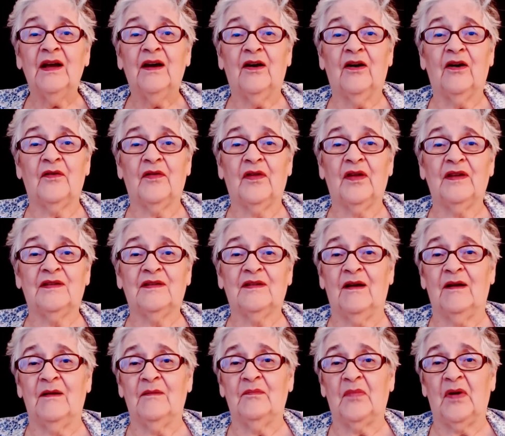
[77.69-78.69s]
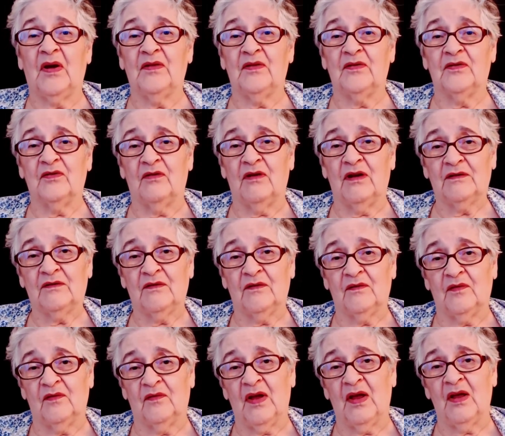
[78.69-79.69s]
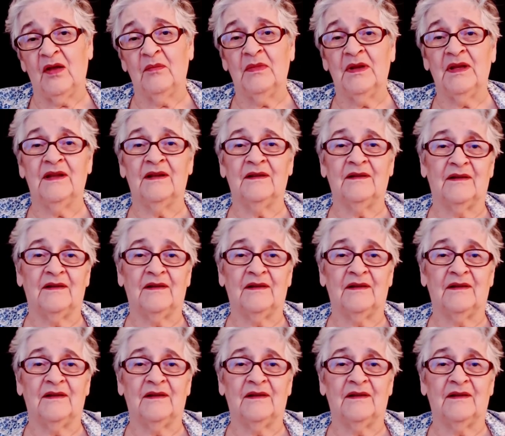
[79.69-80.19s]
Are they signed by the director of development,